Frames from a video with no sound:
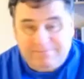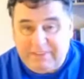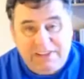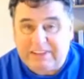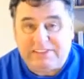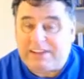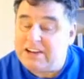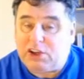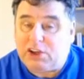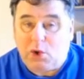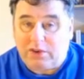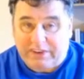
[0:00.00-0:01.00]
it didn't
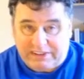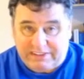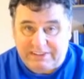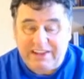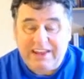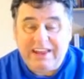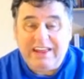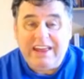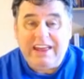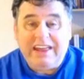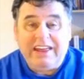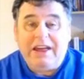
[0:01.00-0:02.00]
cure it.
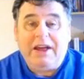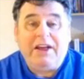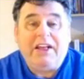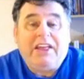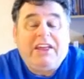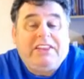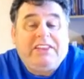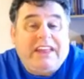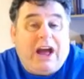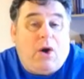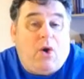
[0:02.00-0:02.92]
Now,